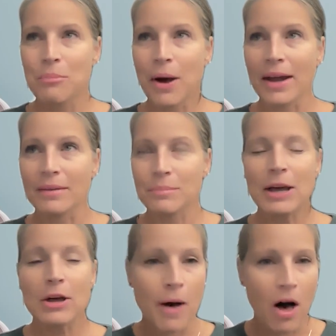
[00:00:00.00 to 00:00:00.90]
but
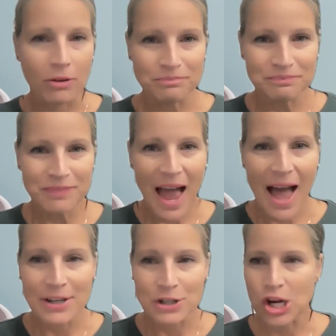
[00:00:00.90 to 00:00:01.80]
pickleball.
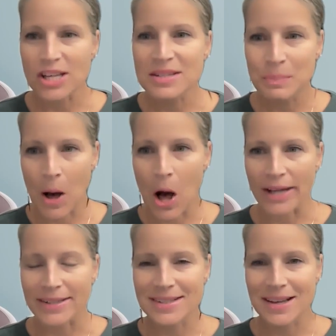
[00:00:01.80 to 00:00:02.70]
I just
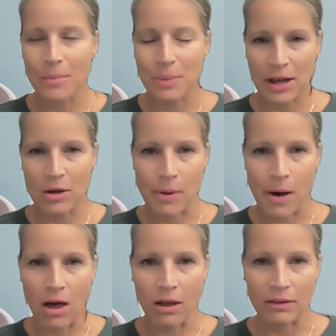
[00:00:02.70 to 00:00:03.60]
bought a
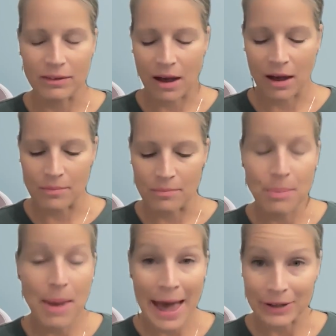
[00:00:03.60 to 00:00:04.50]
pickleball
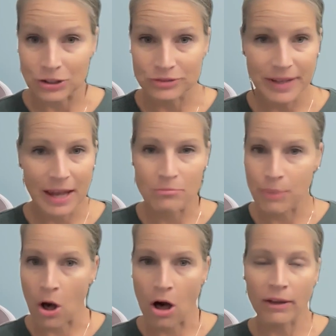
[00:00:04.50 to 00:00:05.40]
paddle and
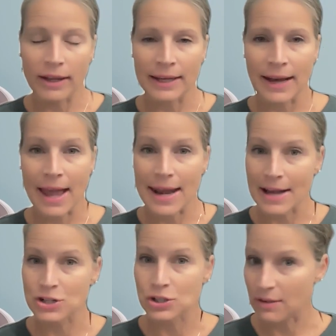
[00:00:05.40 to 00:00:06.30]
ball, and
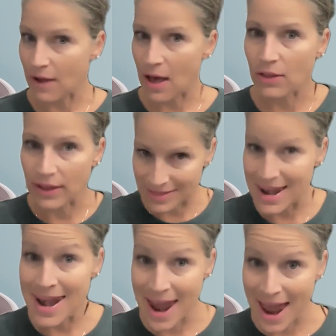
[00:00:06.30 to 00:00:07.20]
actually I've got like
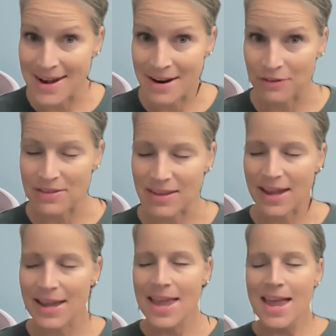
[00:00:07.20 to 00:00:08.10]
the net and
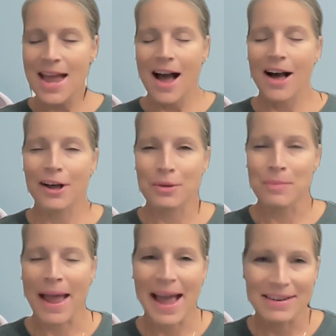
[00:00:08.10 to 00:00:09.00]
everything.
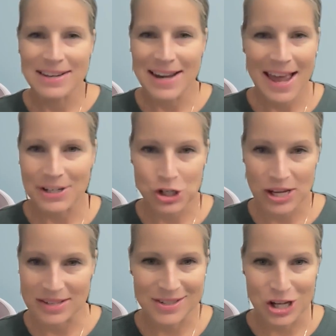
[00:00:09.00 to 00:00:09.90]
I hadn't had a
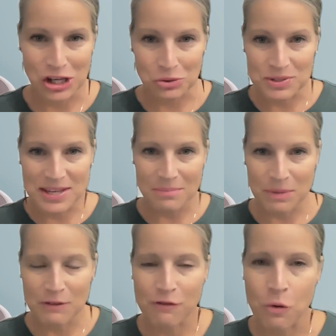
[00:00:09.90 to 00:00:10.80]
chance to use it
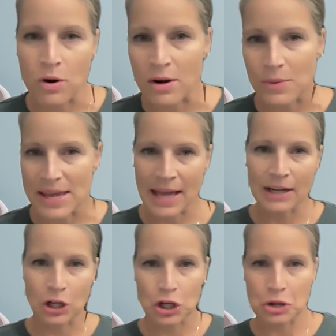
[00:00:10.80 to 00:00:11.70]
before we
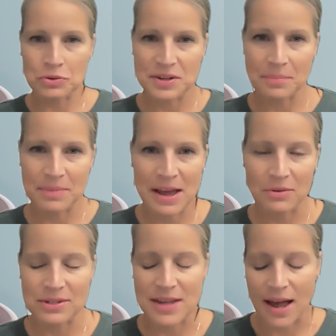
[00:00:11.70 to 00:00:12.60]
kind of closed up the
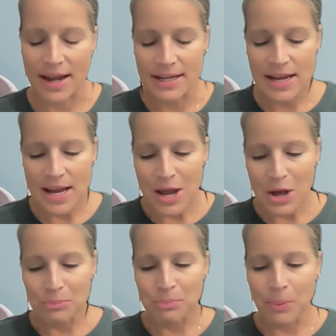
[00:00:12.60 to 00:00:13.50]
outside,
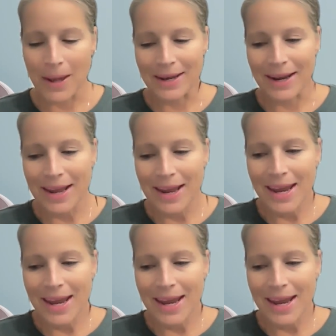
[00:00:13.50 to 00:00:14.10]
but